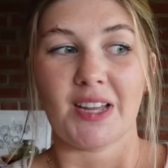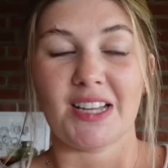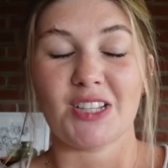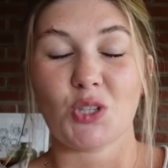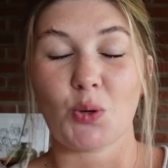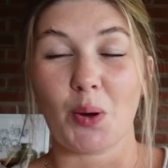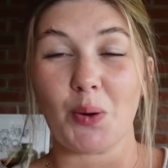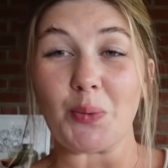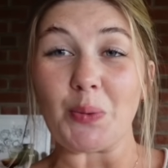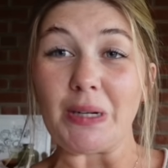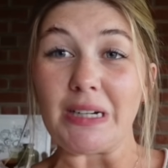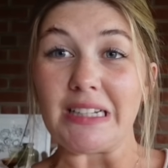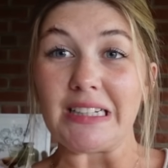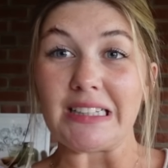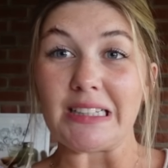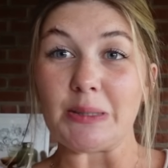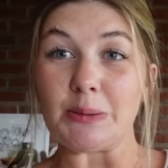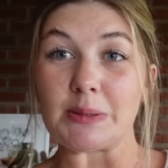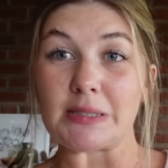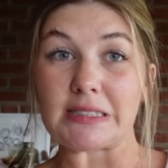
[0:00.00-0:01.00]
And so I
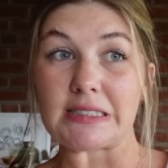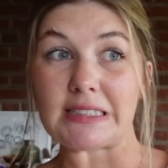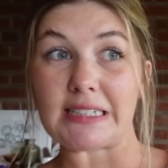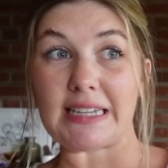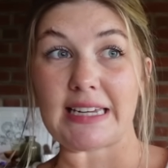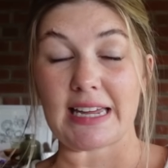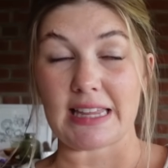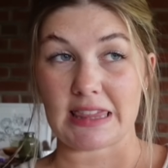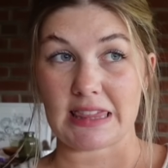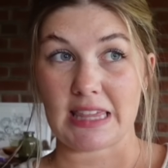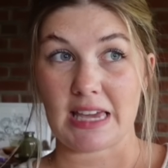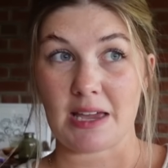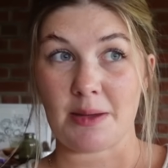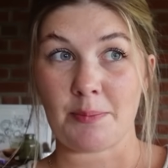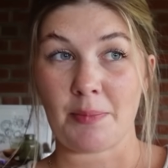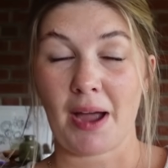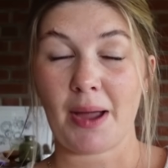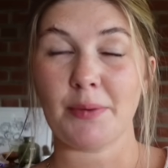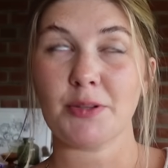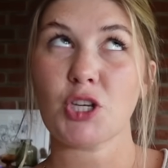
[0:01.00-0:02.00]
really want to get
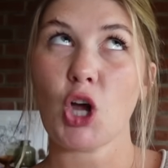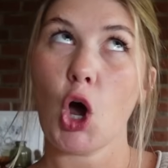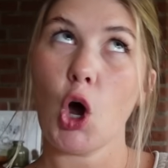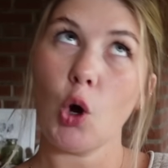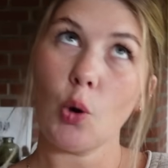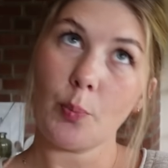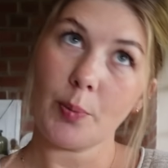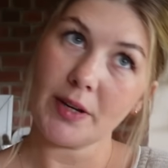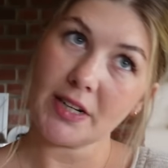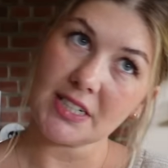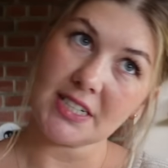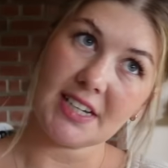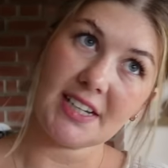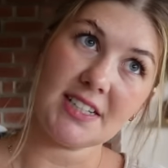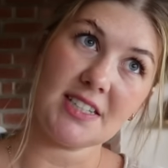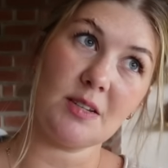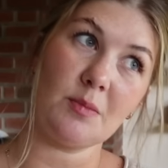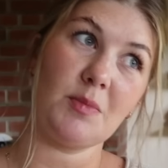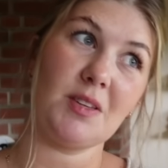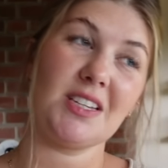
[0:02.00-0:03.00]
them. I was hoping to
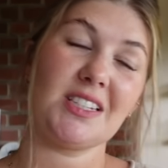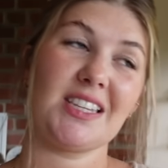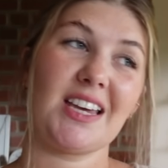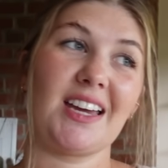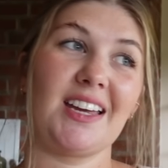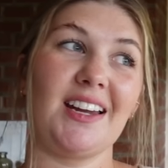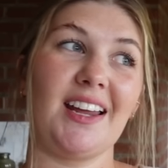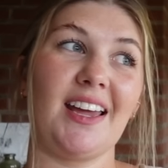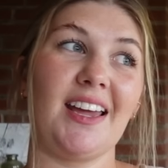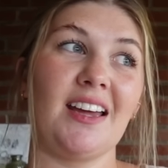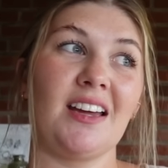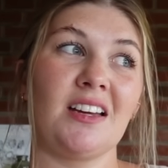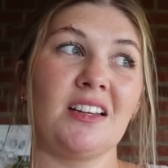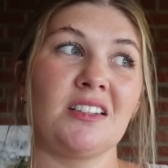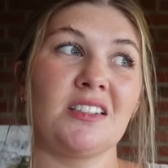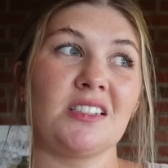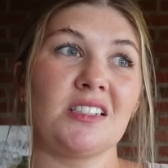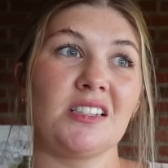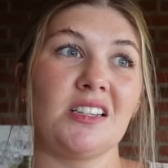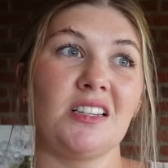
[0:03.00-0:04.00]
get something
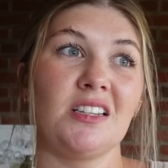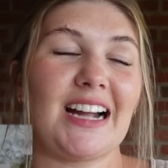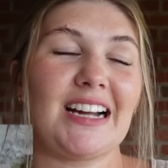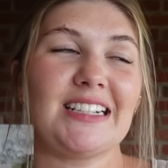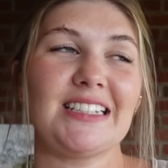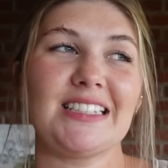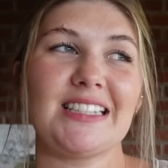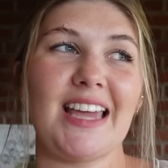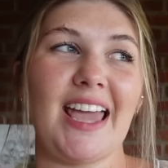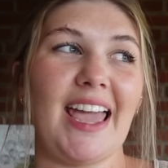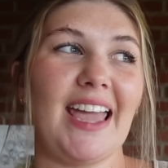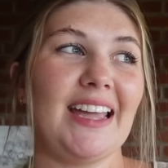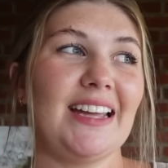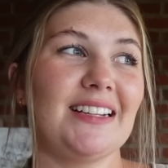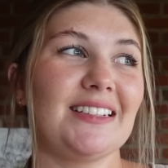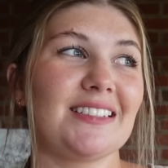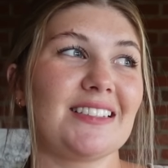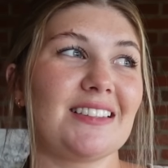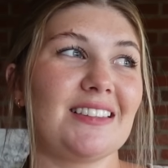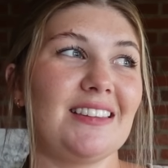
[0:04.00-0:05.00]
secondhand. I just
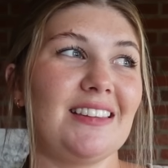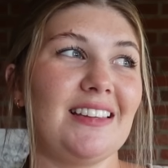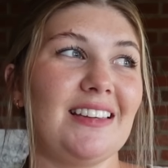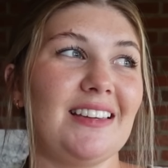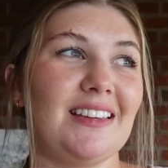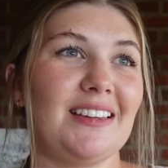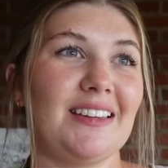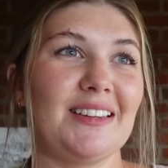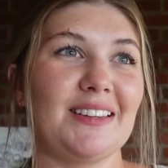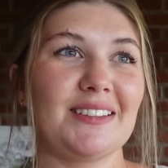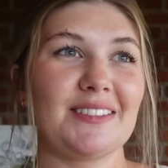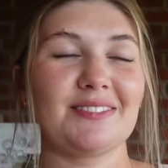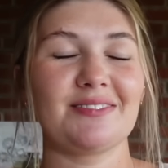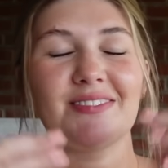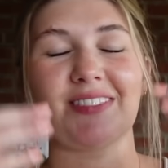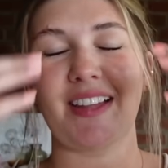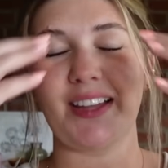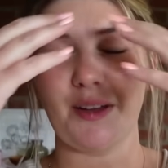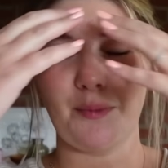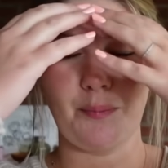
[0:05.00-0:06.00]
hate the
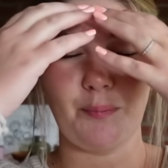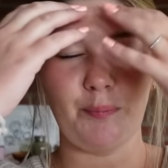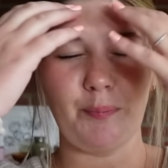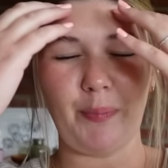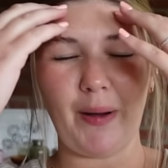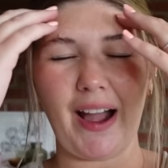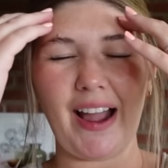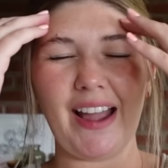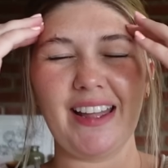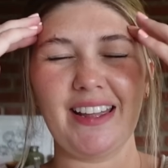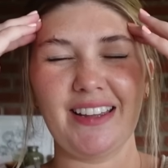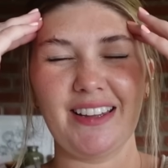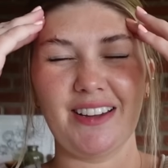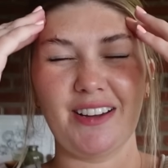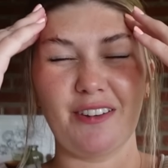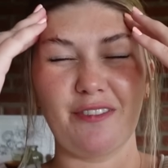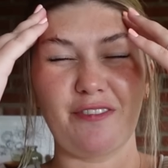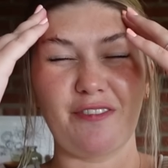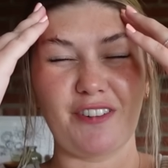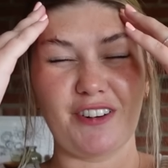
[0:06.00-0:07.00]
like buying
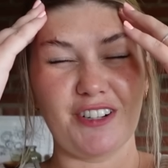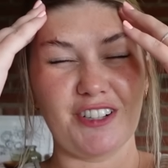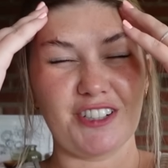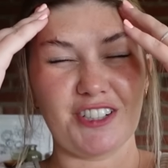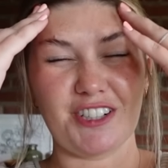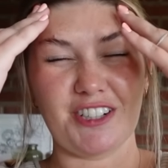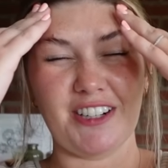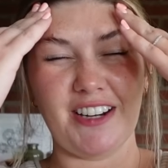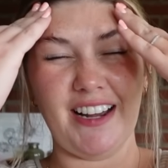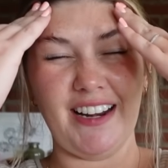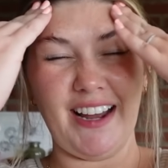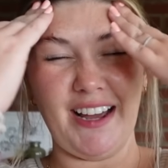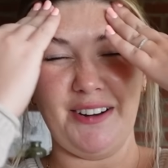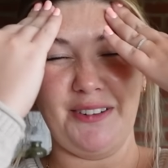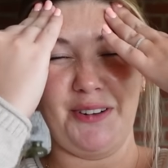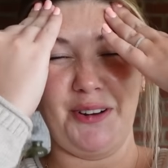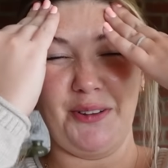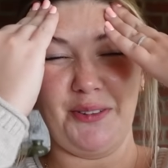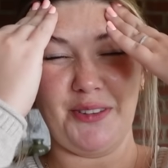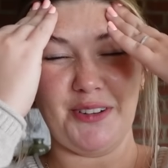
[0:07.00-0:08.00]
of furniture, and I
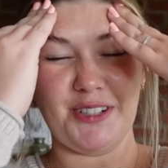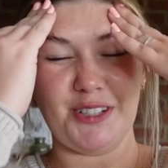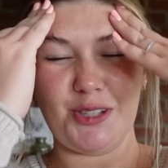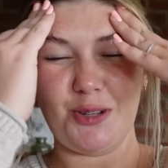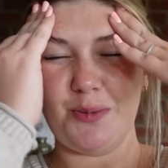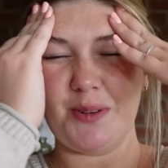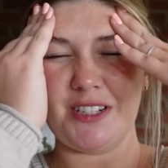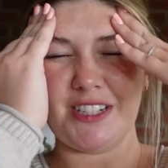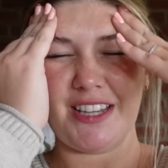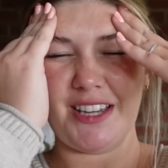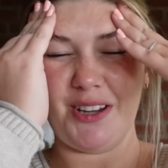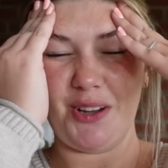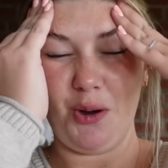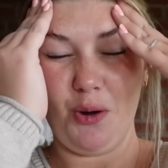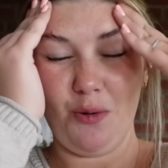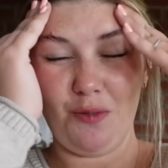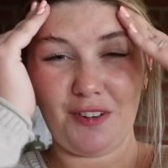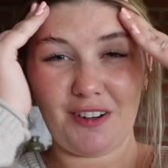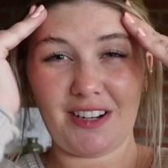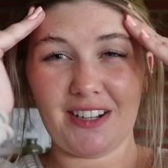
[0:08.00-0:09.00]
don't know, there's so much like
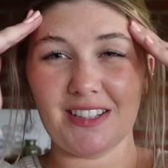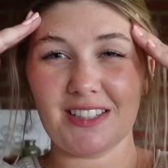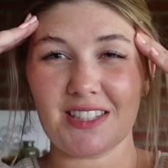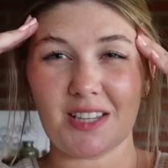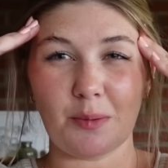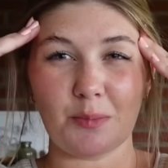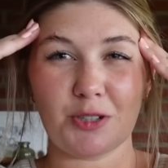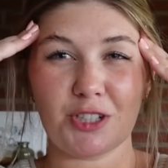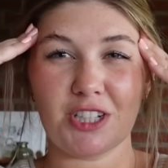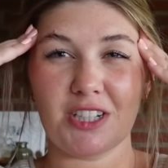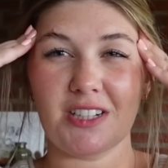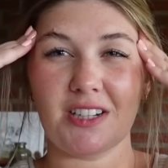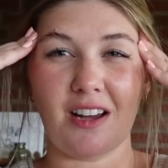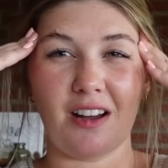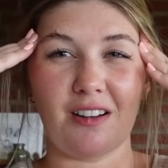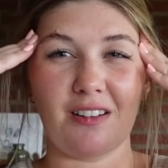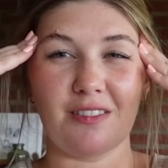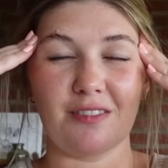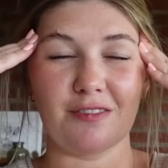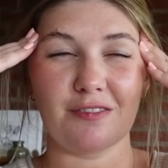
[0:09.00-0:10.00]
overconsumption
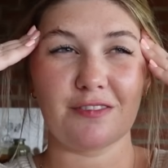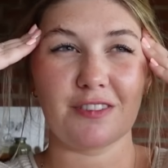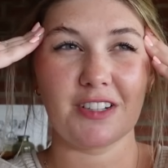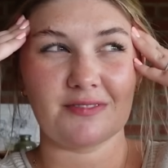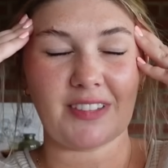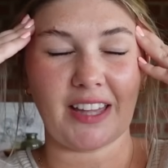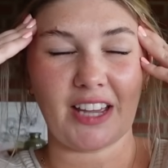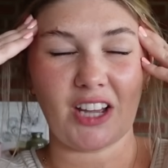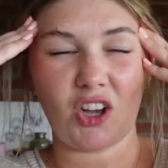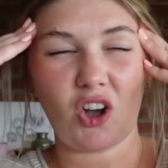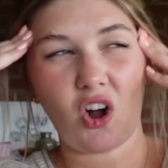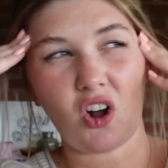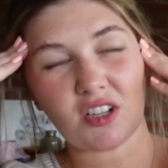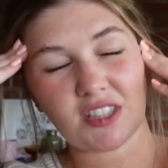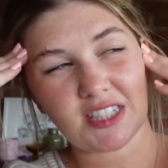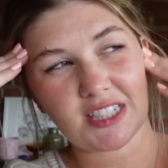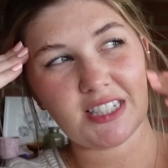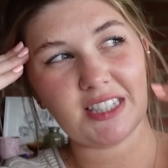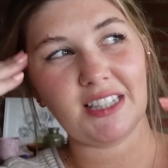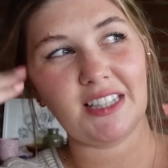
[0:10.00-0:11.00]
of like
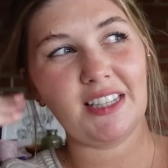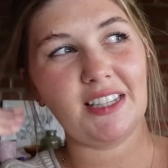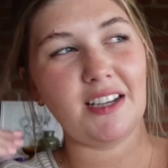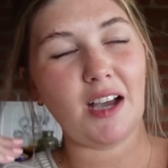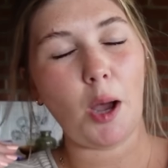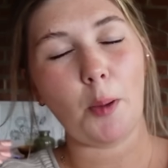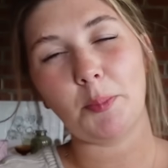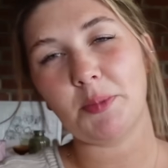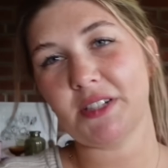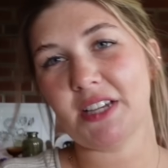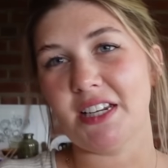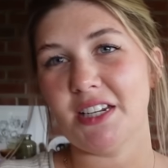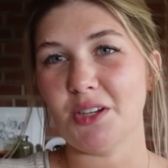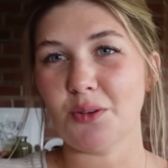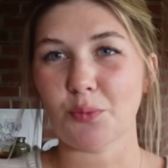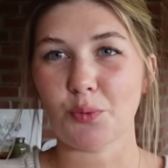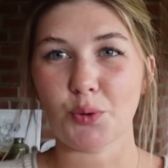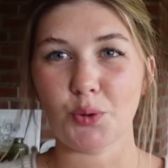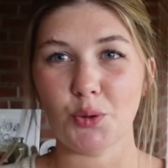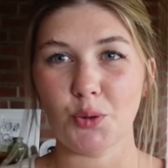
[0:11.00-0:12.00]
constantly
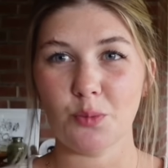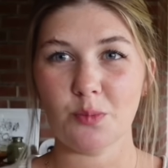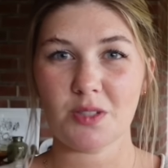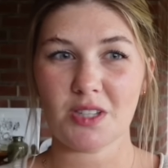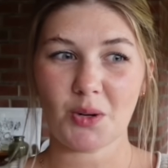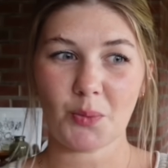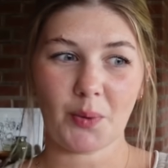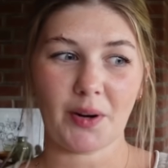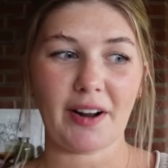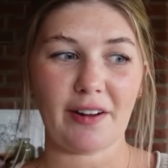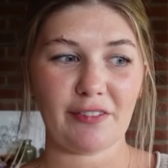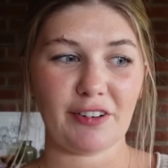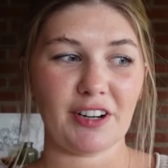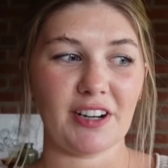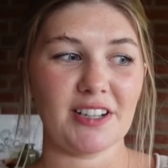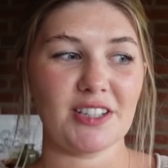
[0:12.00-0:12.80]
updating rooms and whatever.